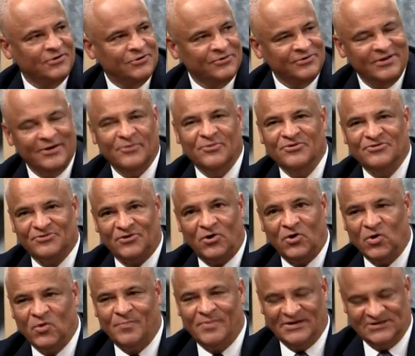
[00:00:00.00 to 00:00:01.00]
There was a whole
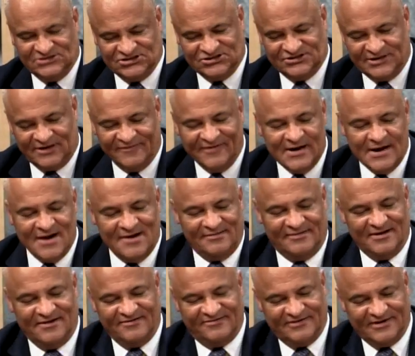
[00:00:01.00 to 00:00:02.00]
bunch of stuff. Then
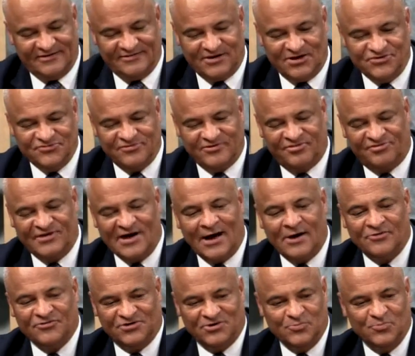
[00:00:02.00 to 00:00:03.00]

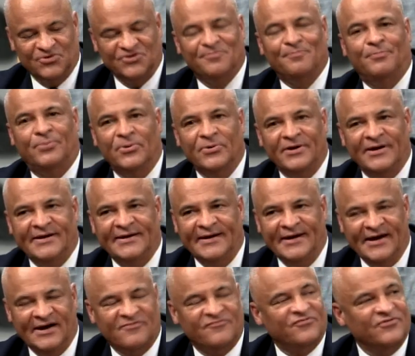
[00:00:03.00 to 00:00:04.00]
$600,000 was put in
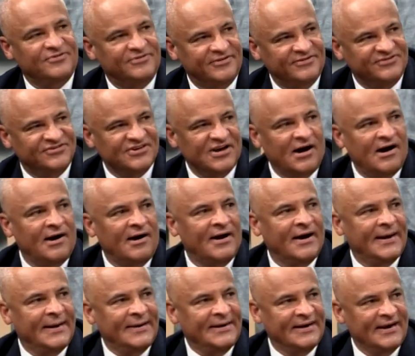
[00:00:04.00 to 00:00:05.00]
there for
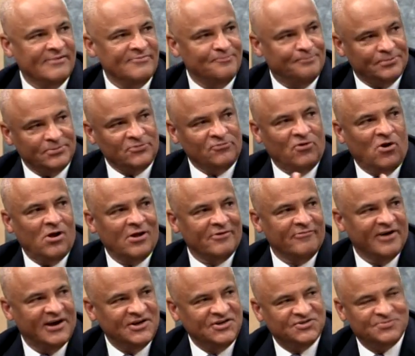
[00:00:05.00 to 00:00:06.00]
design and
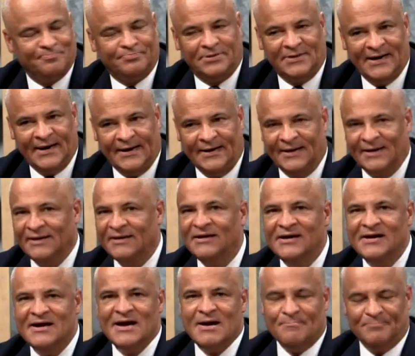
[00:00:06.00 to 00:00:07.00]
long-range planning.
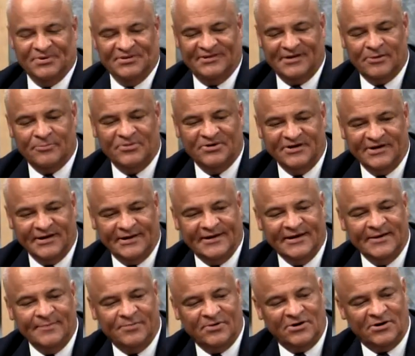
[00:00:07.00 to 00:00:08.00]
But then when
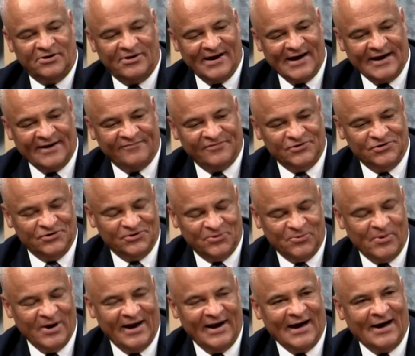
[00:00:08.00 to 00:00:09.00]
Dugibo Avenue
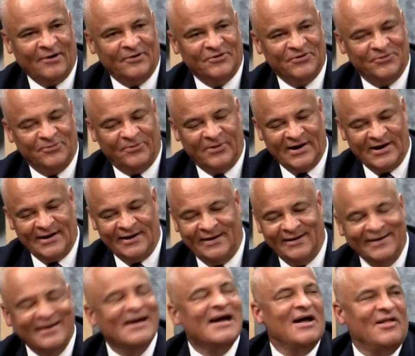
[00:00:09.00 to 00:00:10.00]
went out of the way,
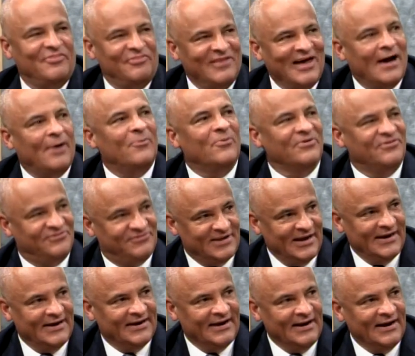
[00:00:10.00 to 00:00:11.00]
that was
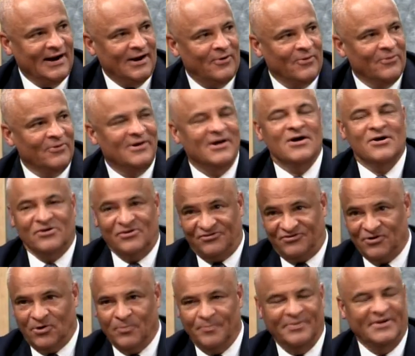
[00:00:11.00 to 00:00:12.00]
taken out. So
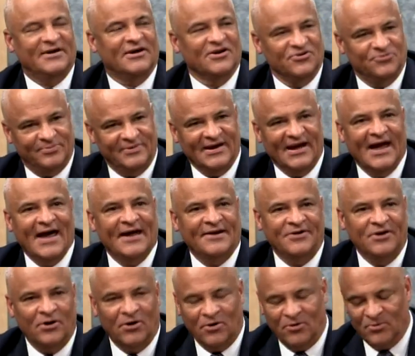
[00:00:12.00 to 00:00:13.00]
because we had
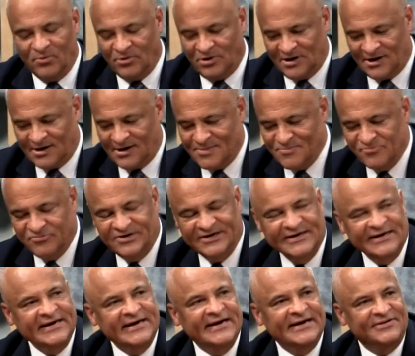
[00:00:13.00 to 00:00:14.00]
no
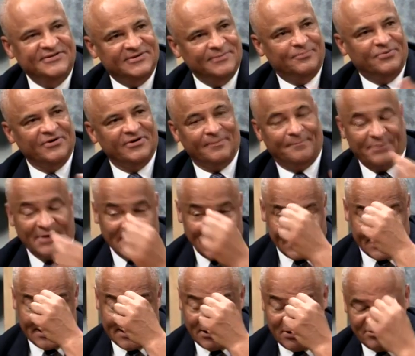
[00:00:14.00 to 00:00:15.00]
need to put a
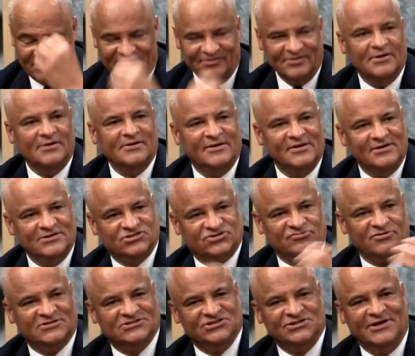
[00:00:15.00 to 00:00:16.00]
parking
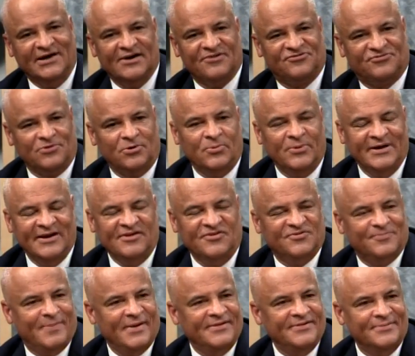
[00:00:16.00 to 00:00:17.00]
structure there, so we didn't
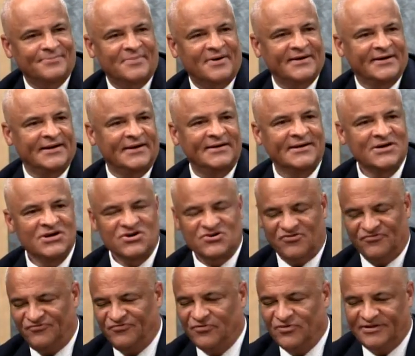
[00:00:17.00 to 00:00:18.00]
spend the money
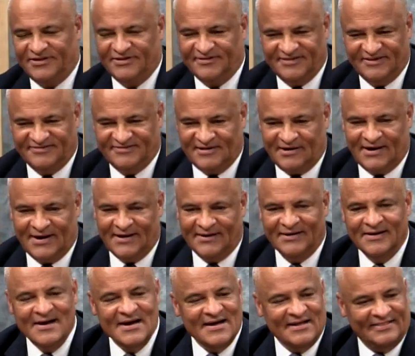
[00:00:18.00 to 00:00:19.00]
for the design.
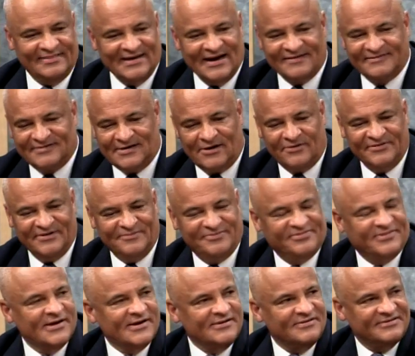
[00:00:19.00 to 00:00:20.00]
That's how the
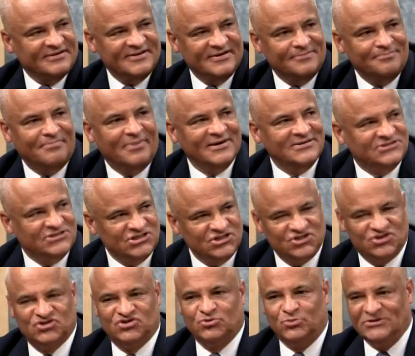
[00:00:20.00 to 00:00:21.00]
things in the budget
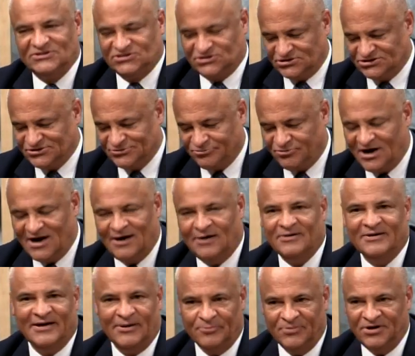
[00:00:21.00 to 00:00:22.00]
switches around
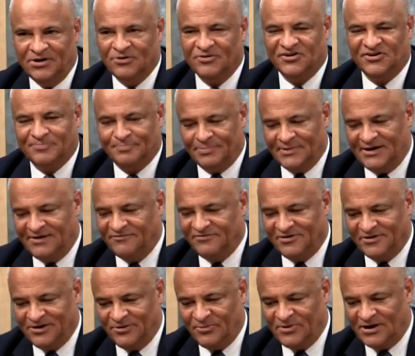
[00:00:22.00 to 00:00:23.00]
and we don't explain very
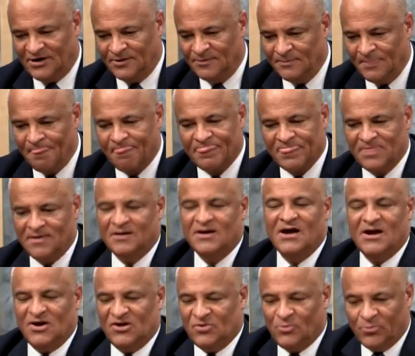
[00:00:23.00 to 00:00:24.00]
well.
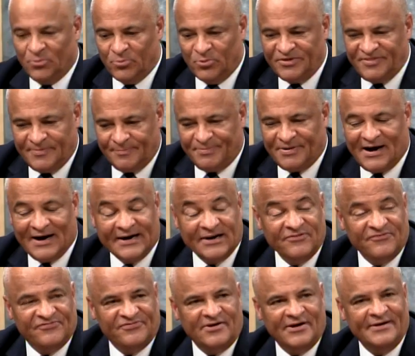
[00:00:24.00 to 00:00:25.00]
With the parking
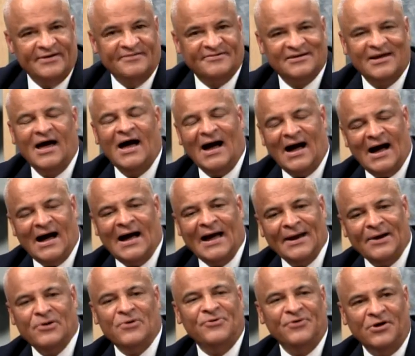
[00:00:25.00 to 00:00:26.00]
fund is, I
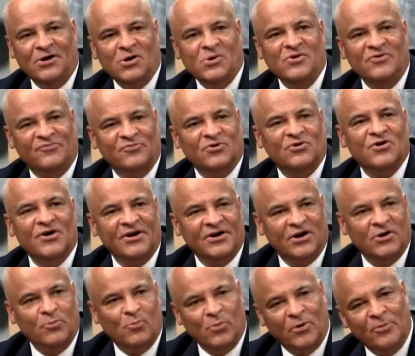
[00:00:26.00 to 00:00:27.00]
don't know if we're gonna,
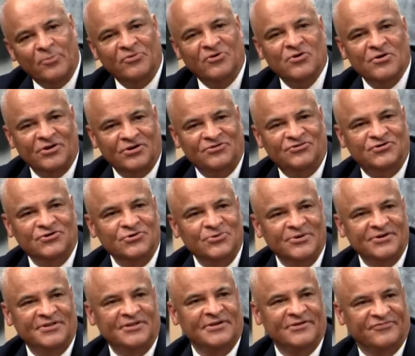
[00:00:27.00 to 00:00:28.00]
what we're gonna do
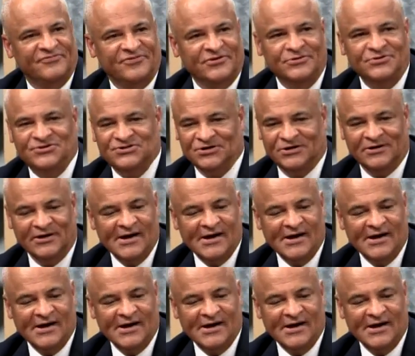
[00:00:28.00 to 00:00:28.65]
in the future.